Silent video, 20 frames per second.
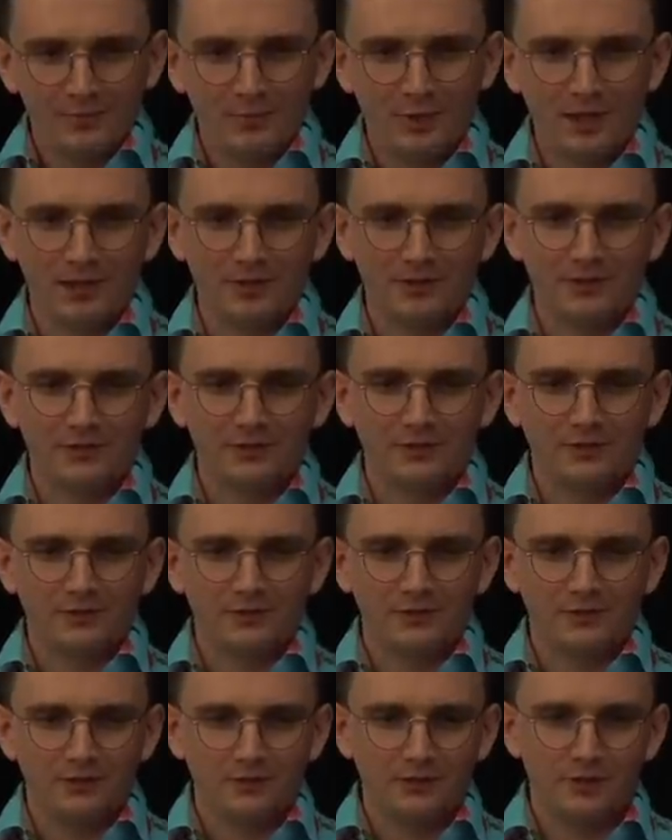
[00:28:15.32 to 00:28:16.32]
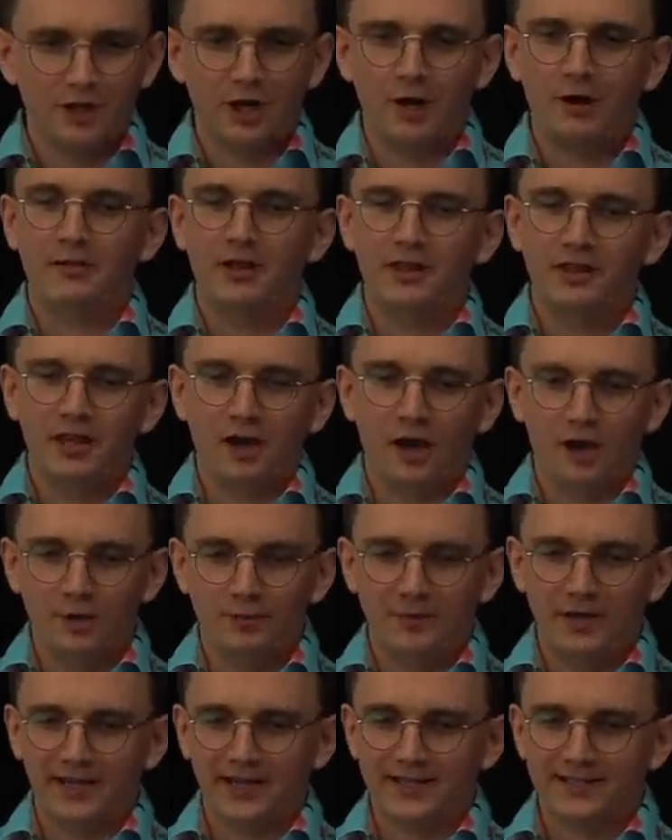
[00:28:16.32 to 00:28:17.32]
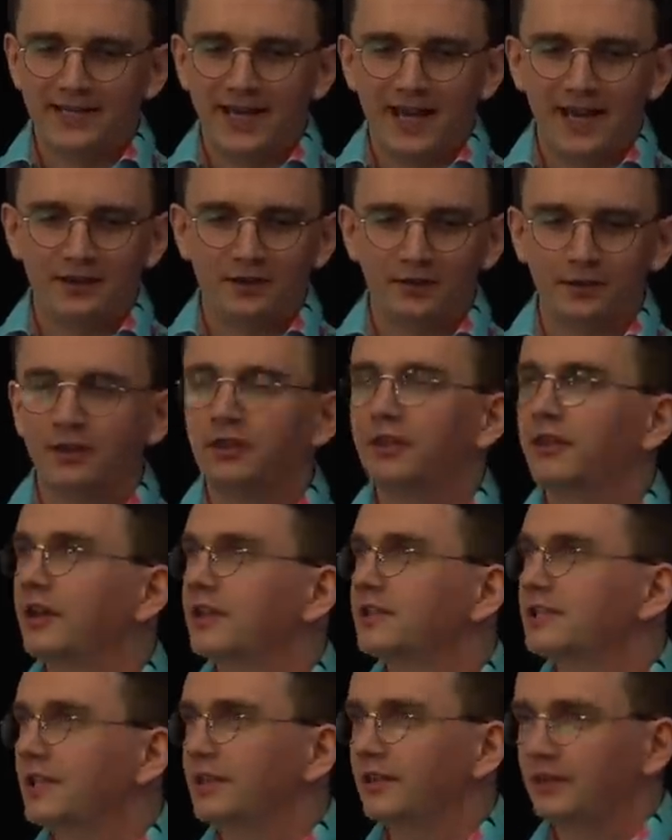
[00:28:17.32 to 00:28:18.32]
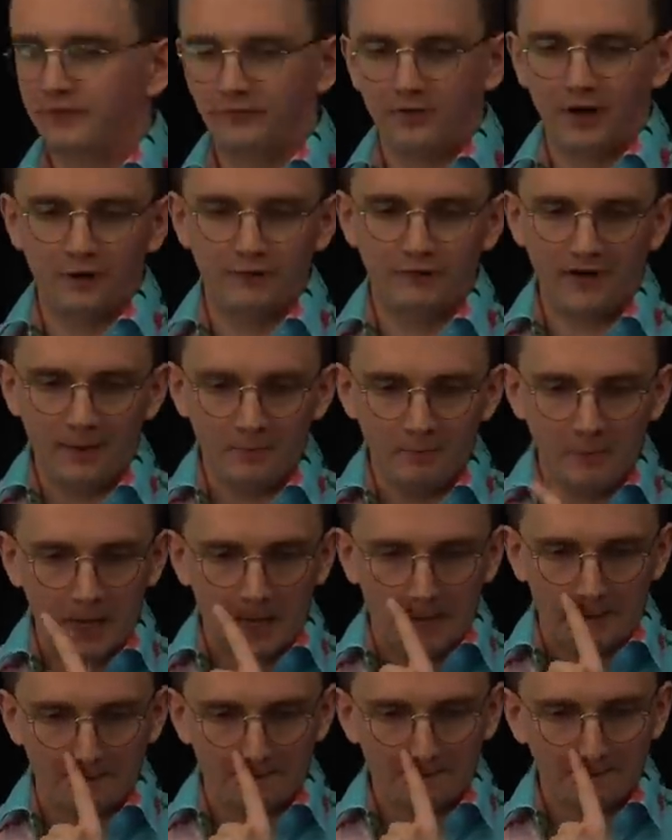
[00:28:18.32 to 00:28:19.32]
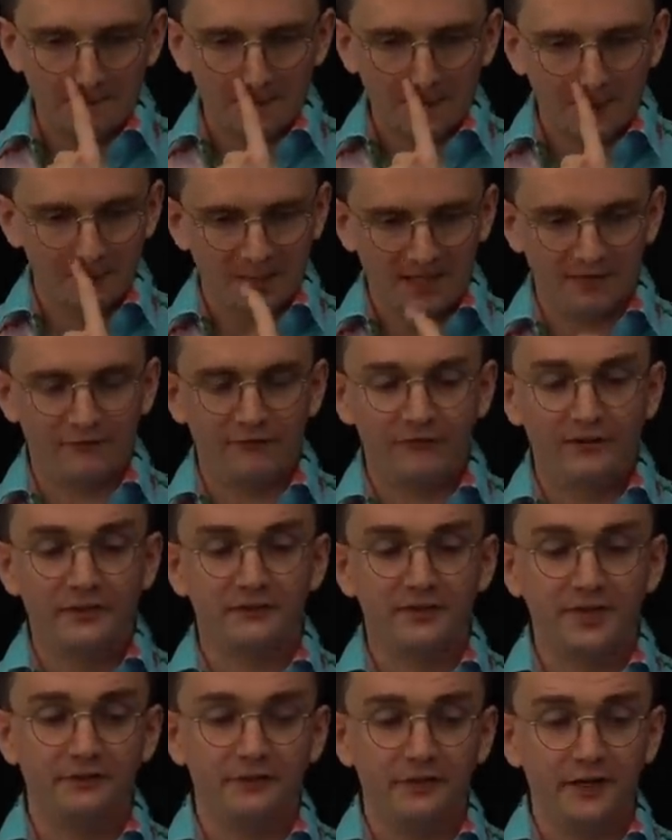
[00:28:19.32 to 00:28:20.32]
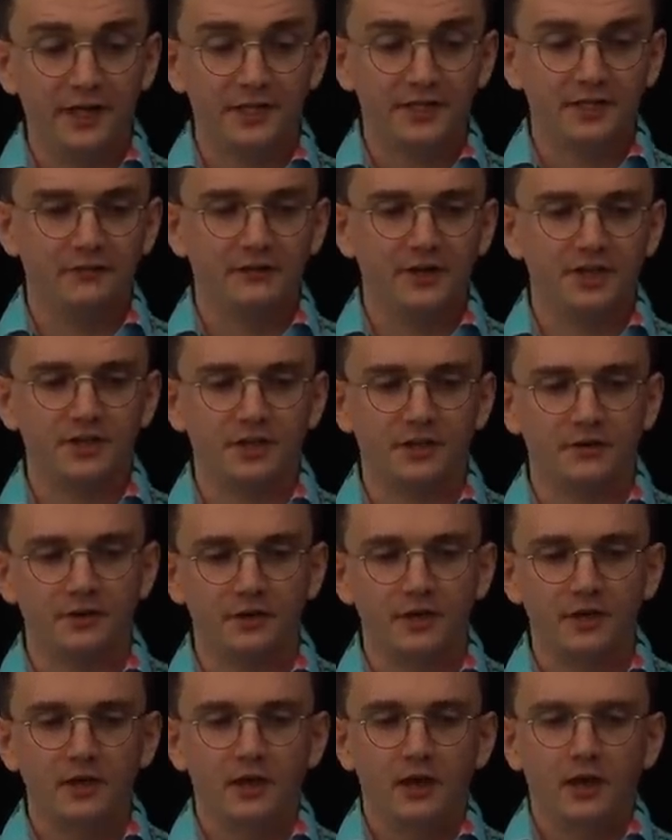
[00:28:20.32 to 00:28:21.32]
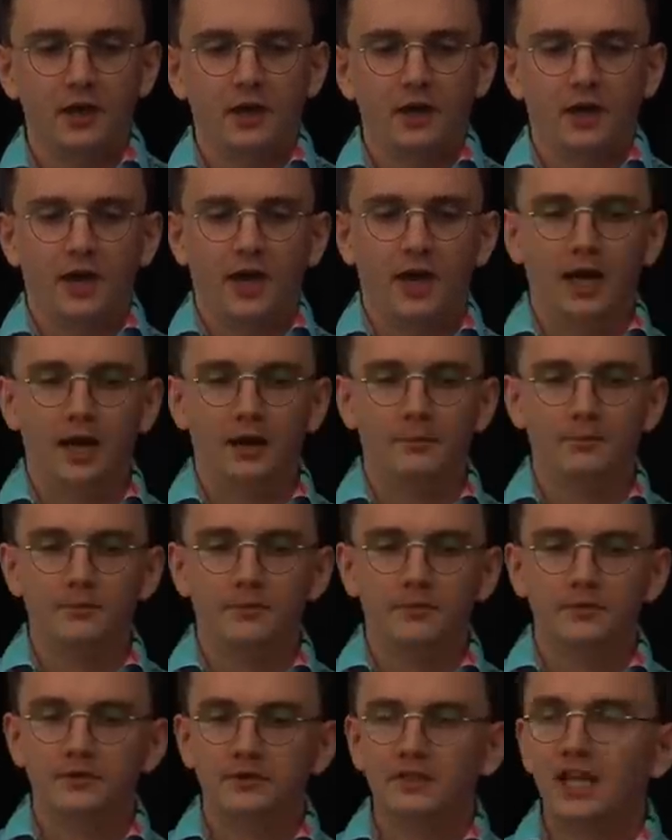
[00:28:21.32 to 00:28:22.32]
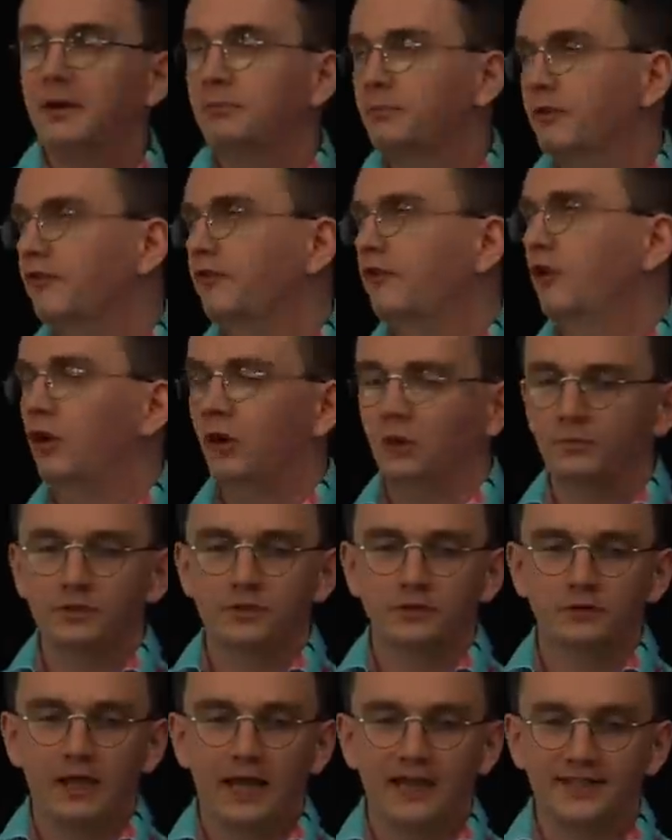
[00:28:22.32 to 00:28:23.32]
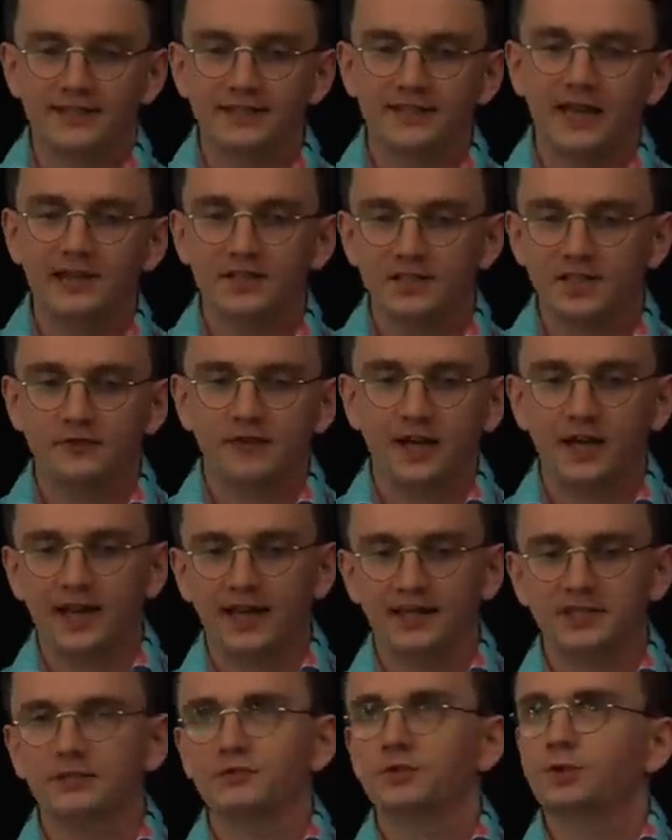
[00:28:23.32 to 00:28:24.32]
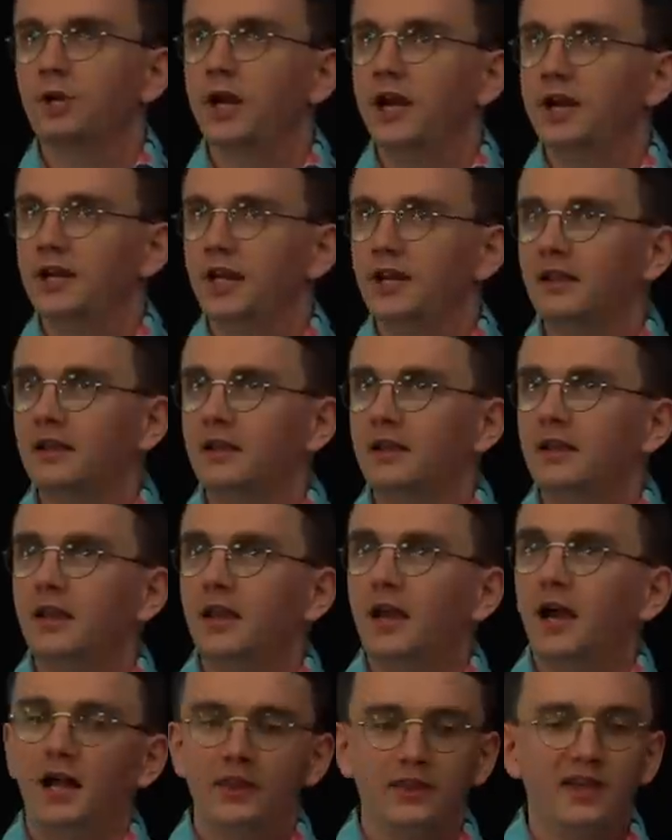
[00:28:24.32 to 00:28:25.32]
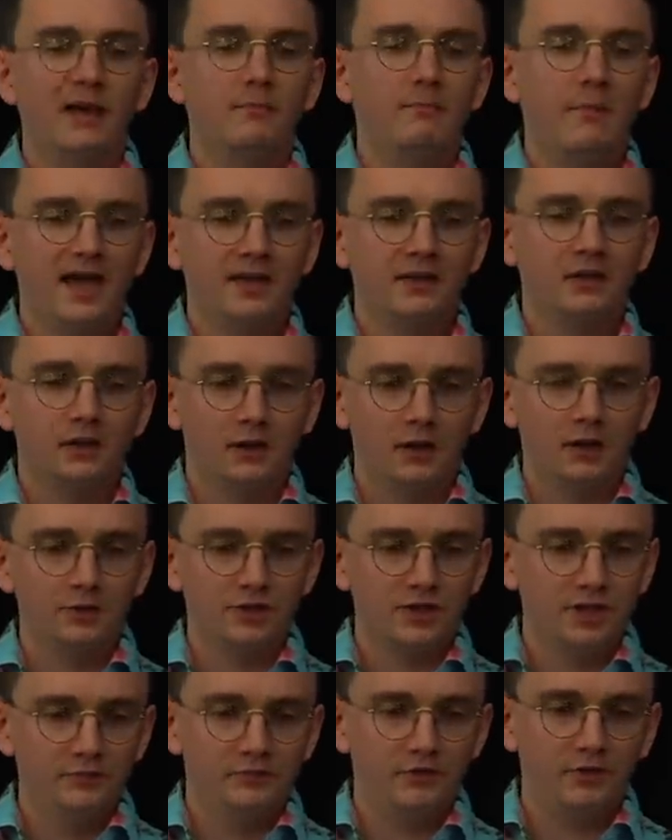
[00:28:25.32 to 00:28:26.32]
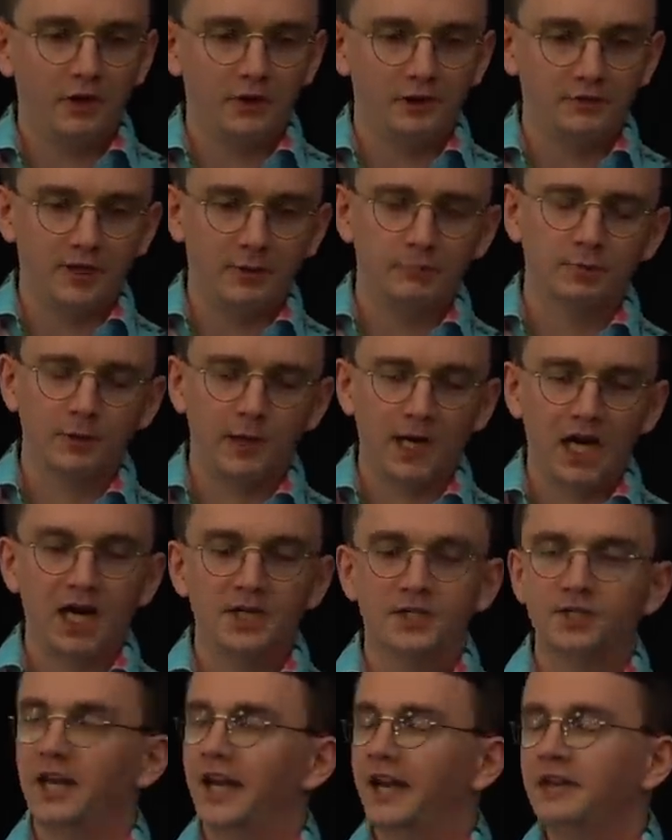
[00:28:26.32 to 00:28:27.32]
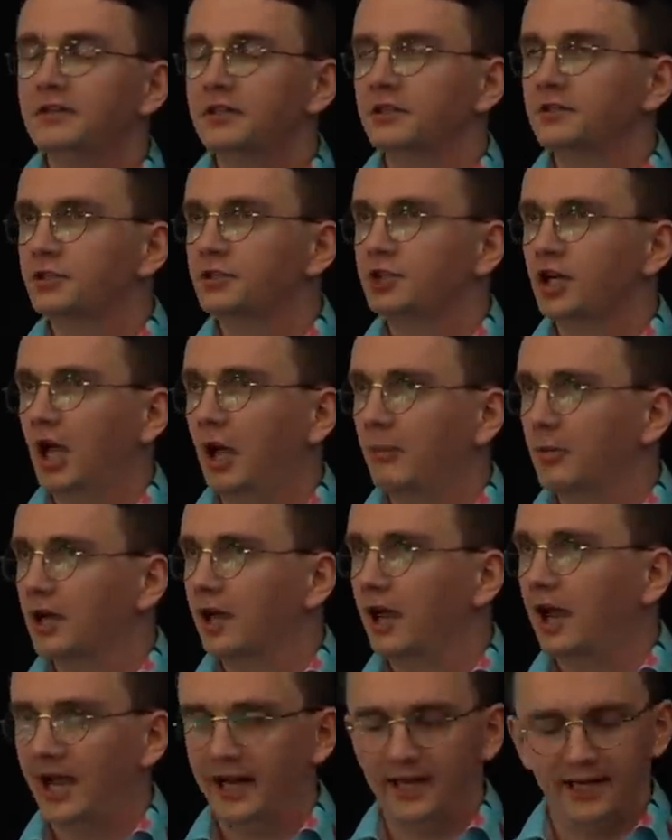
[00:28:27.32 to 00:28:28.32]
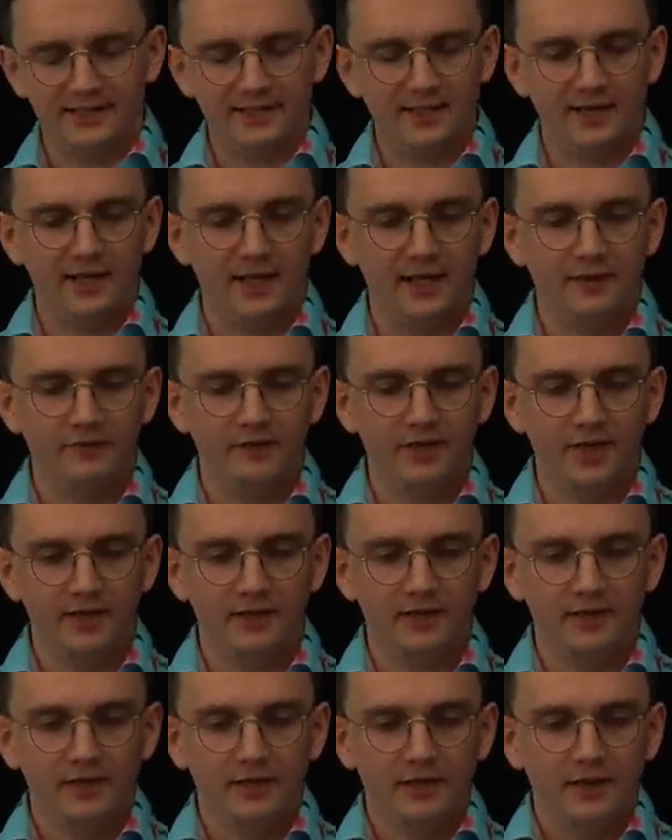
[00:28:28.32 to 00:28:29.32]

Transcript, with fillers: But during the opening attack on the 13th of November by the 51st Division, um, they'd performed extensive collective training and their men closely followed the barrage and entered the German line as it lifted.